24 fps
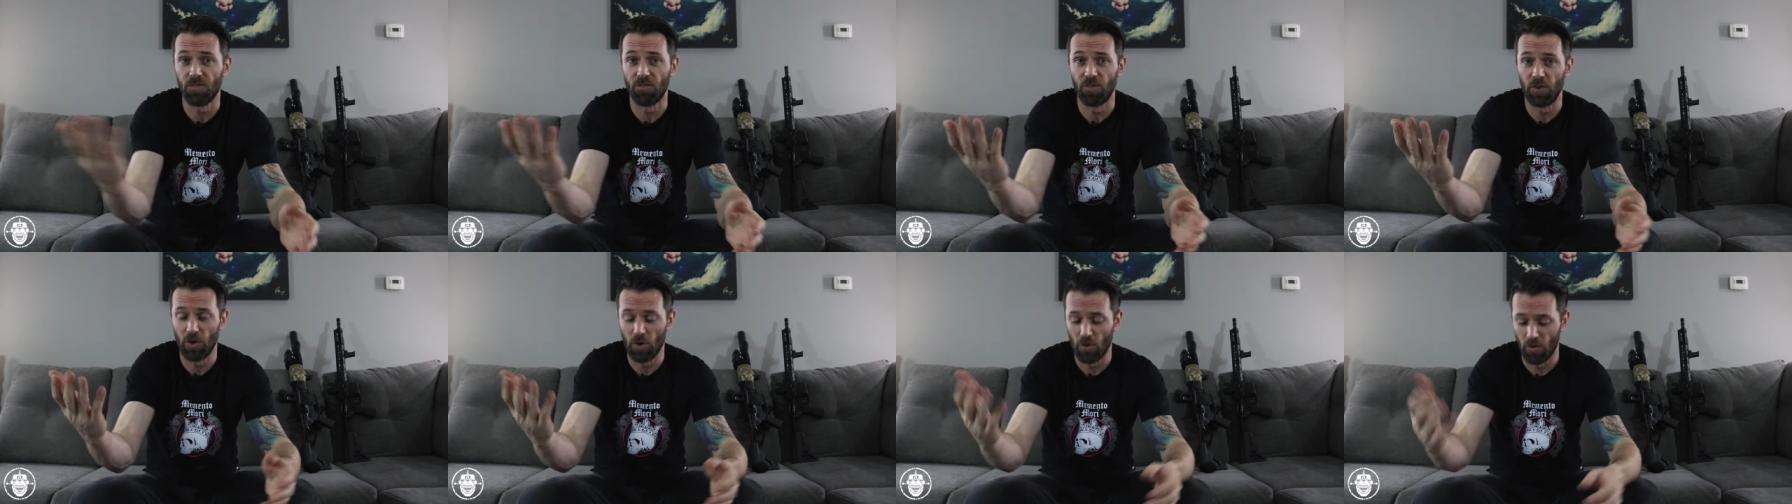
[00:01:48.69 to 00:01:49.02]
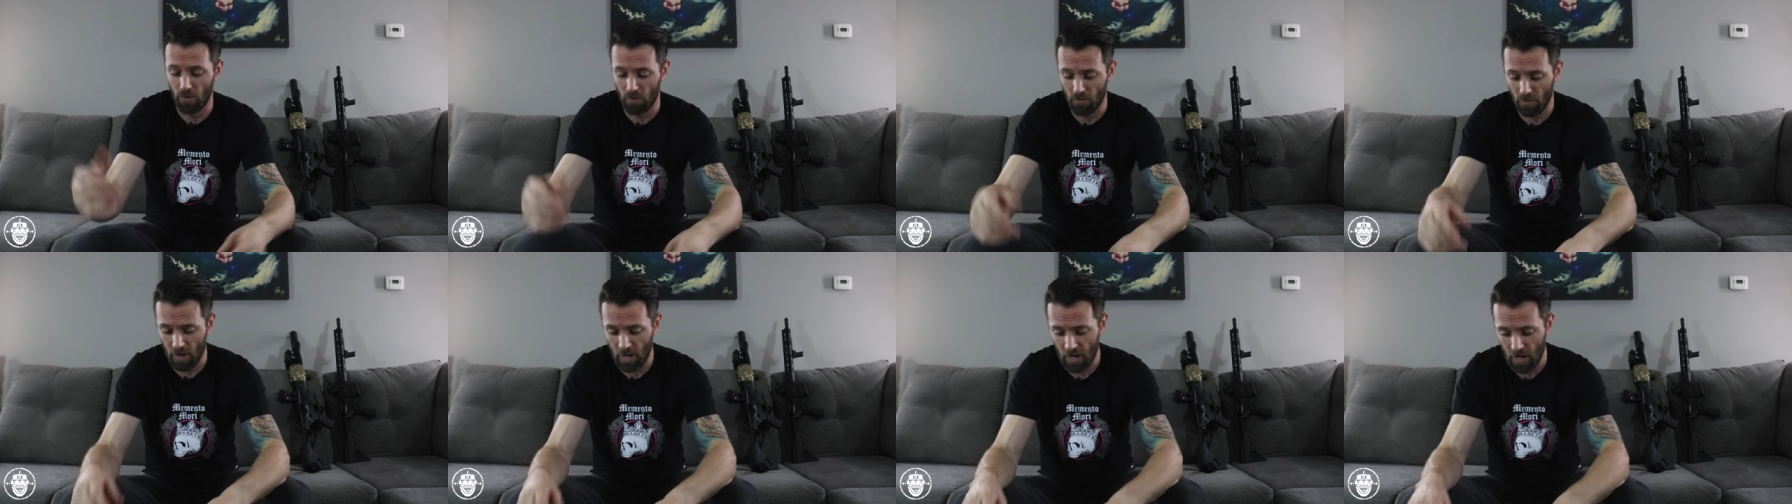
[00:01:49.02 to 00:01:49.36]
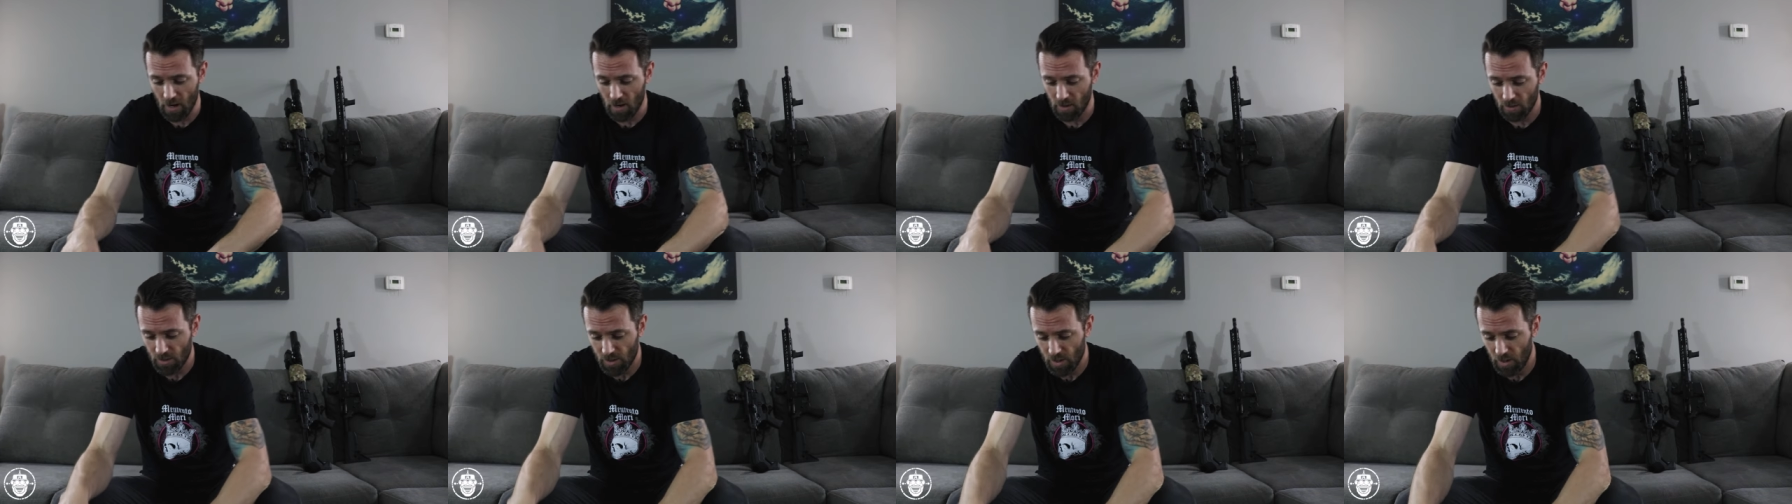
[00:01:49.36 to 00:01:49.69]
if you don't already
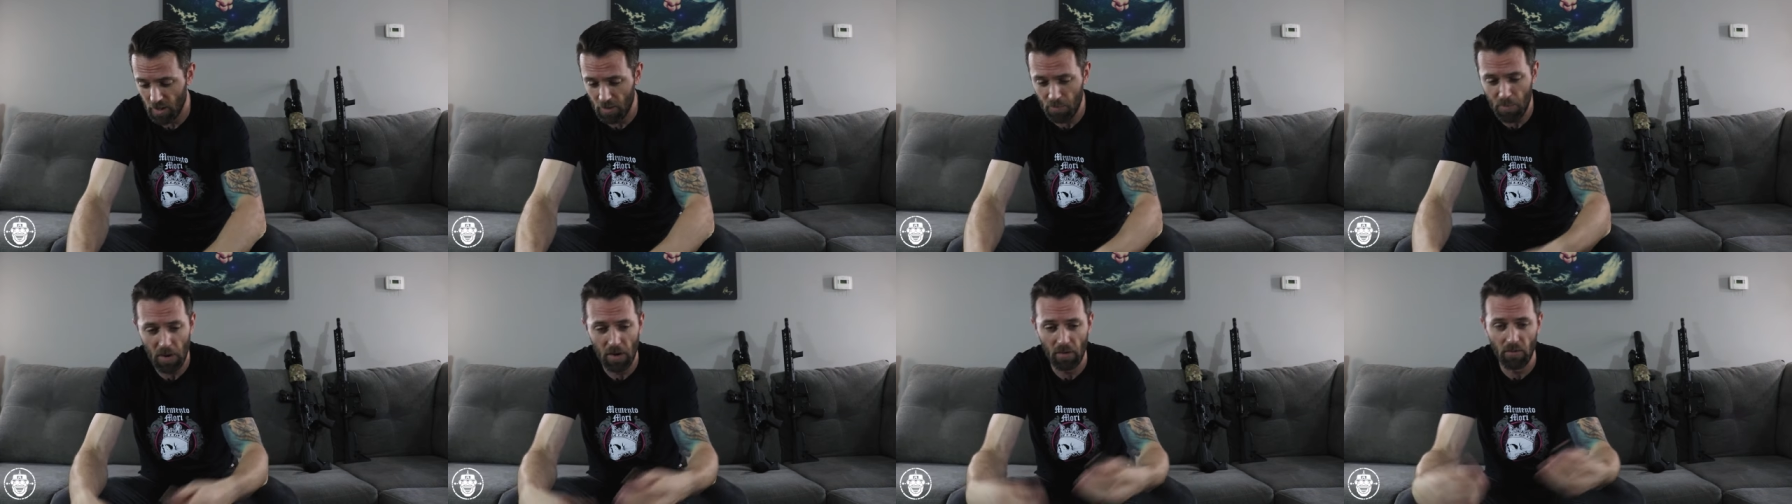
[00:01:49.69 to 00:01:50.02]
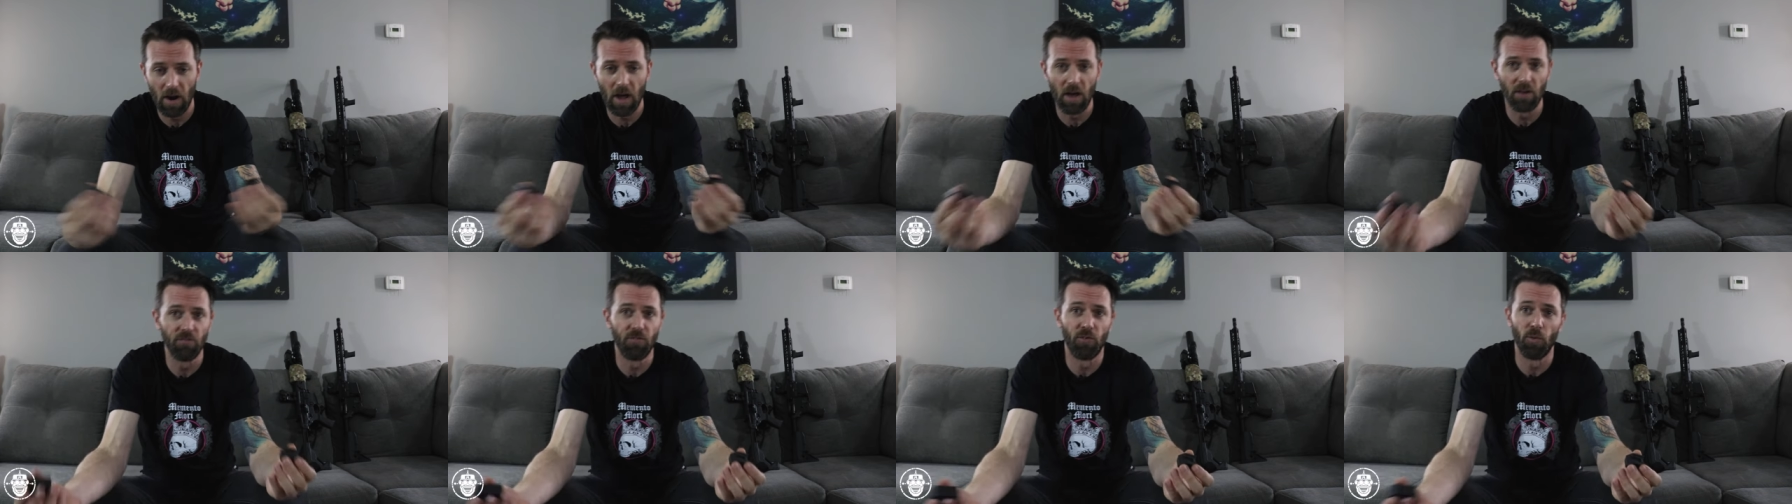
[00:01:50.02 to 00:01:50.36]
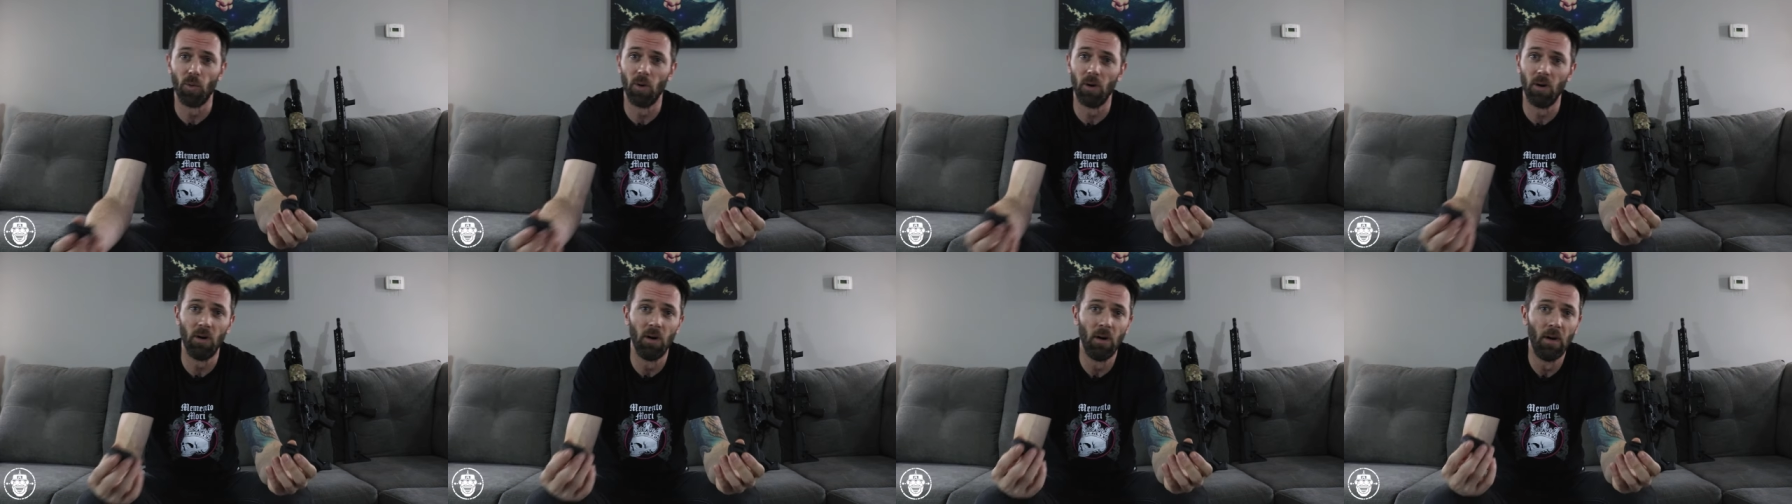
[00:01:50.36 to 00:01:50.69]
know. So they've been around
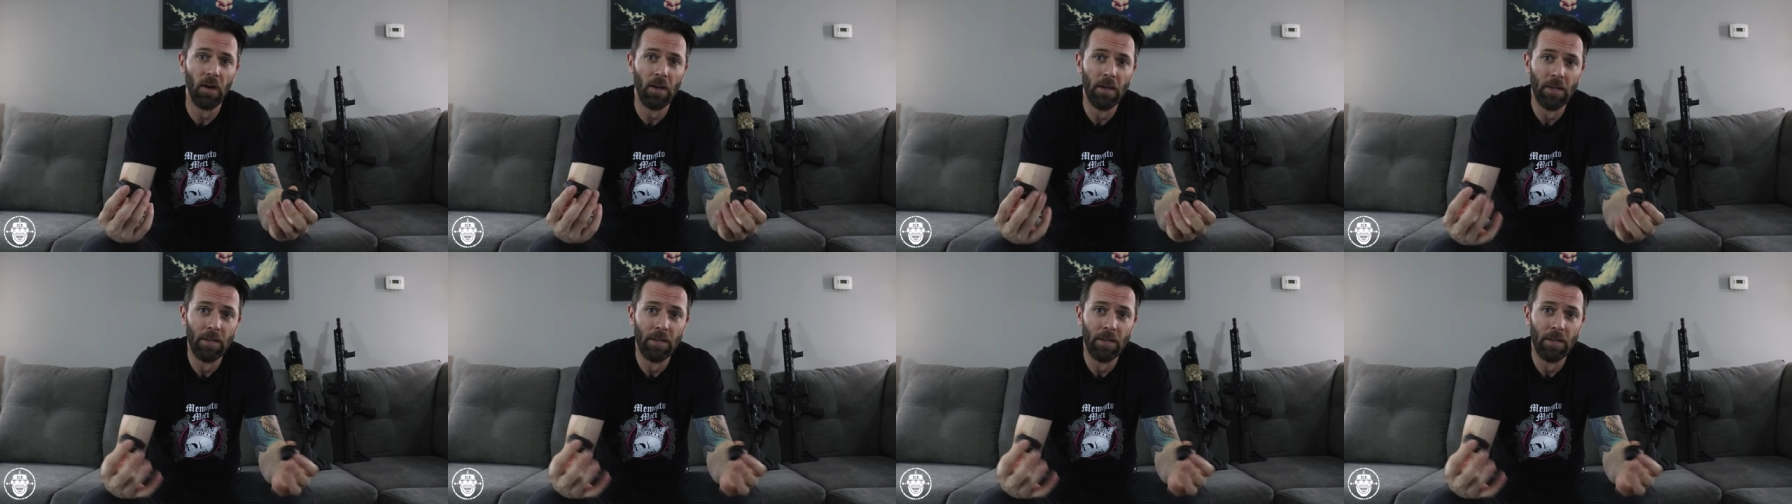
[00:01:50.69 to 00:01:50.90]
for,